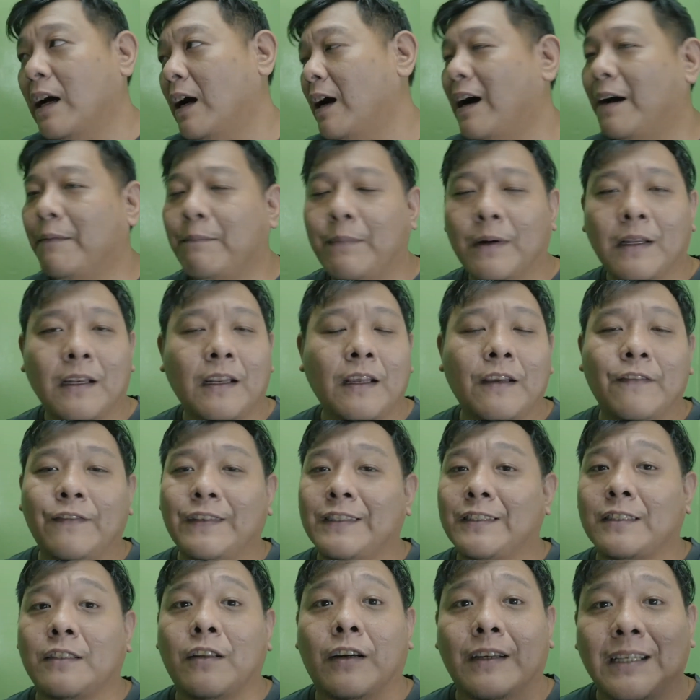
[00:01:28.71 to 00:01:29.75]
I believe
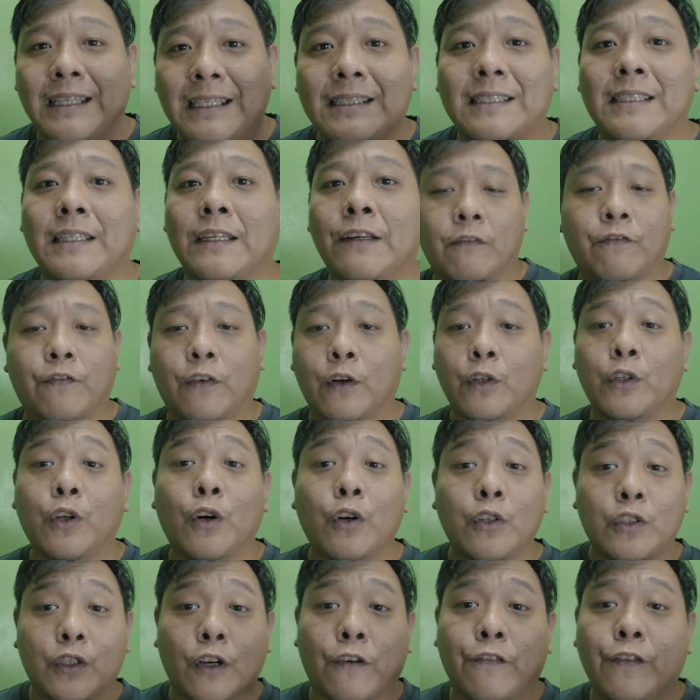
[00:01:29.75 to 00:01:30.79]
it's not easy for
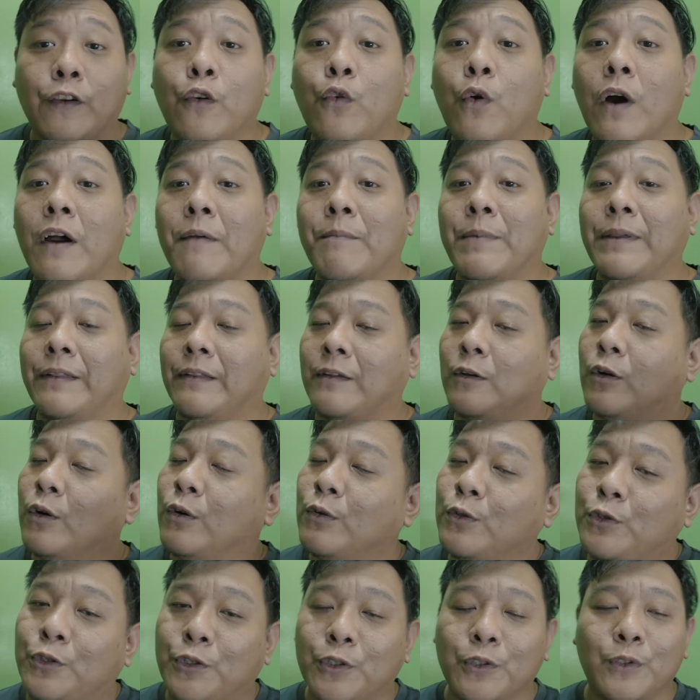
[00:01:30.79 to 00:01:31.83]
those of you who have been
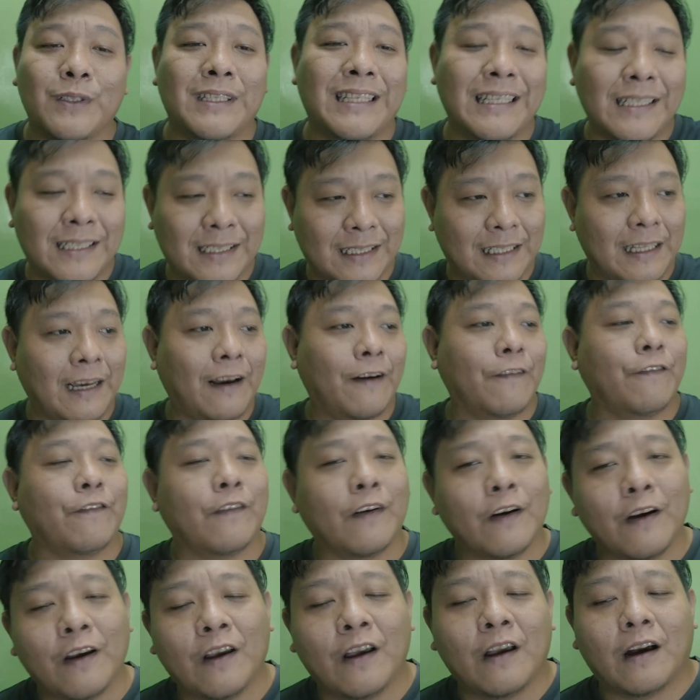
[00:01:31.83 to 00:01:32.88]
go through this stuff.
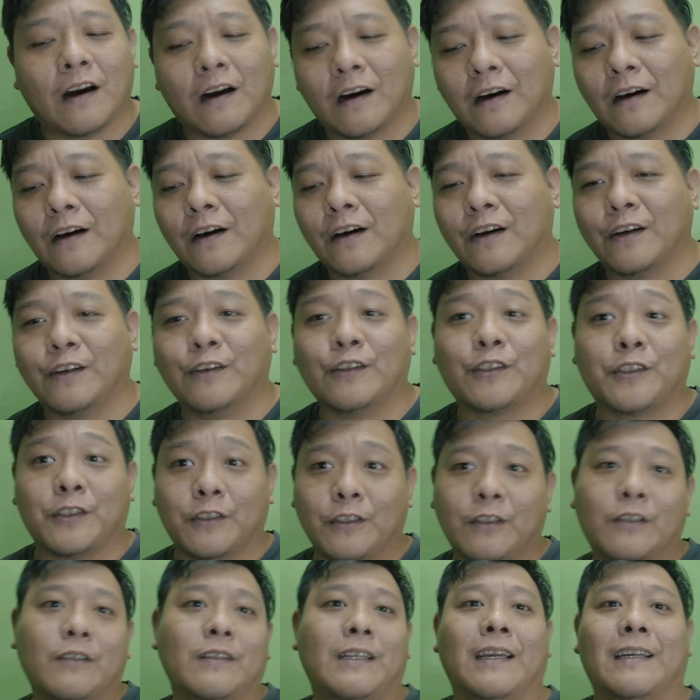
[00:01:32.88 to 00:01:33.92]
You should
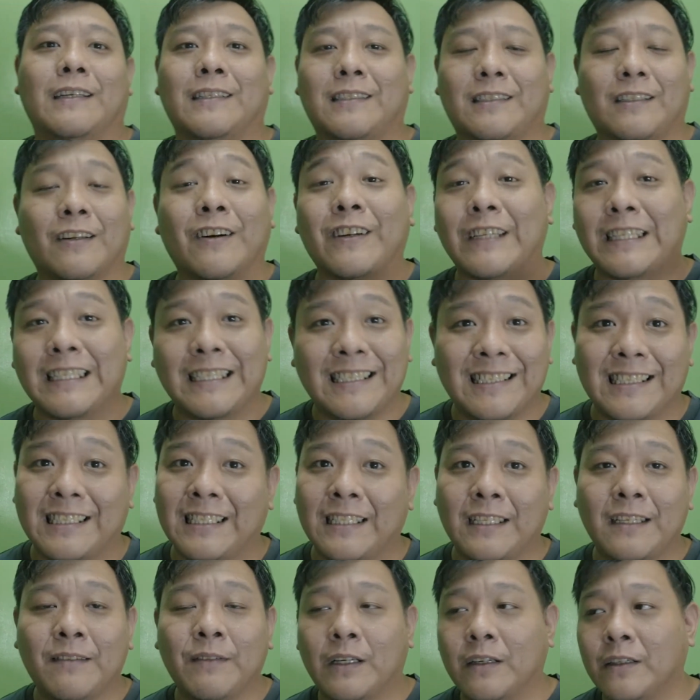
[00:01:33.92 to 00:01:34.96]
know that it's not
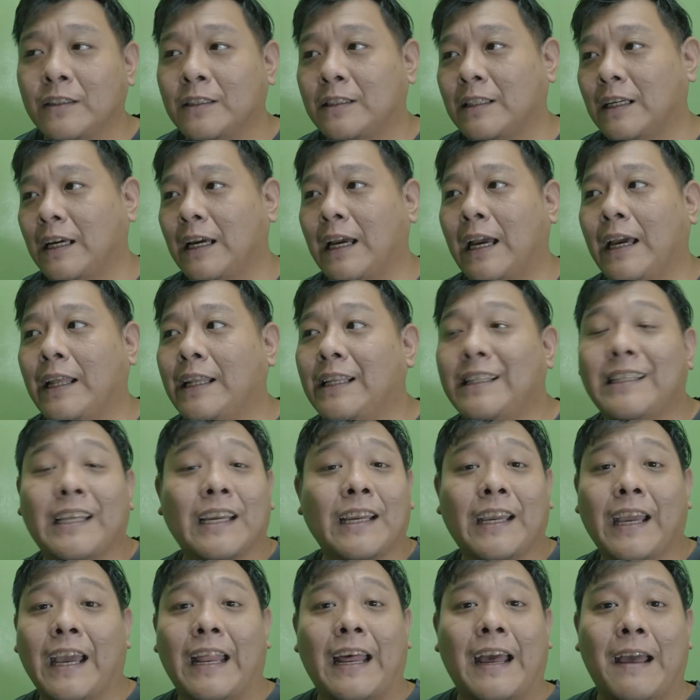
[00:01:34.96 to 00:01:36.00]
easy because anything
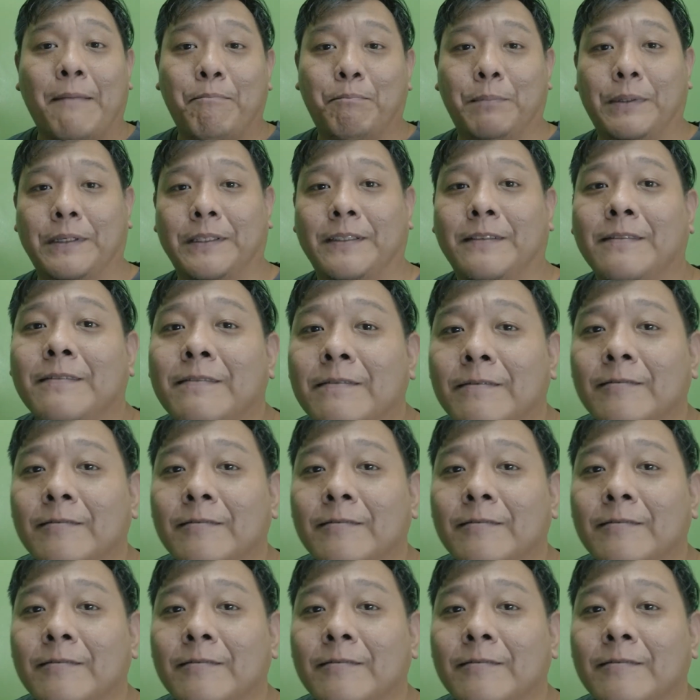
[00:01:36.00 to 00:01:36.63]
can happen.